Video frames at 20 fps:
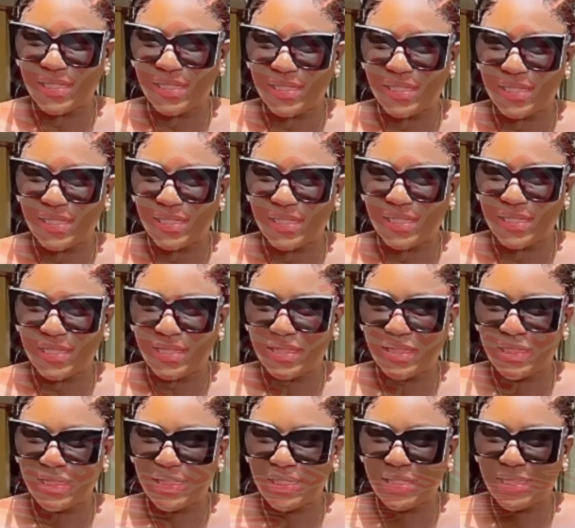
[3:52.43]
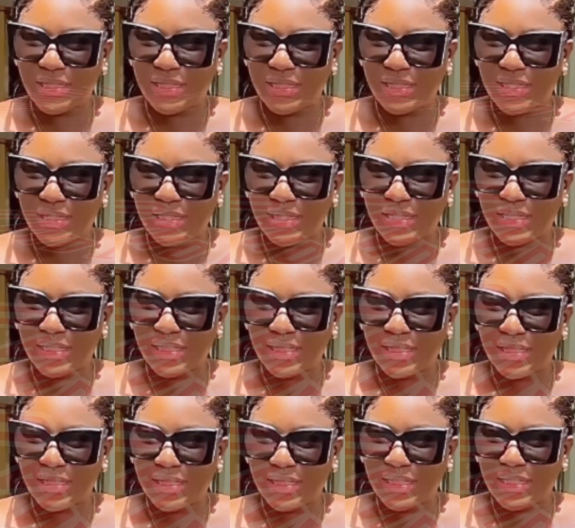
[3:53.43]

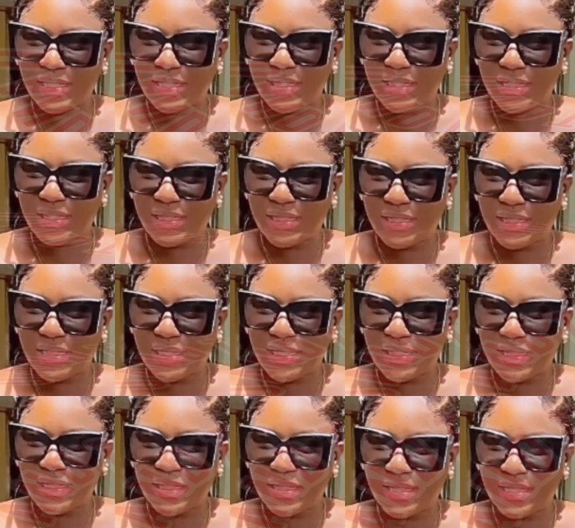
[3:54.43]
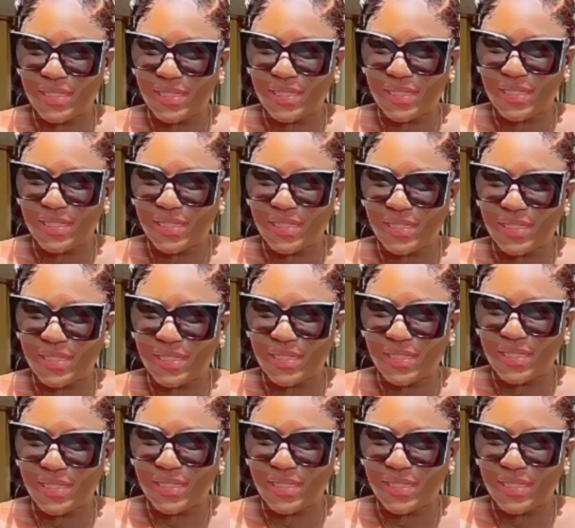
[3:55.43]
(silent)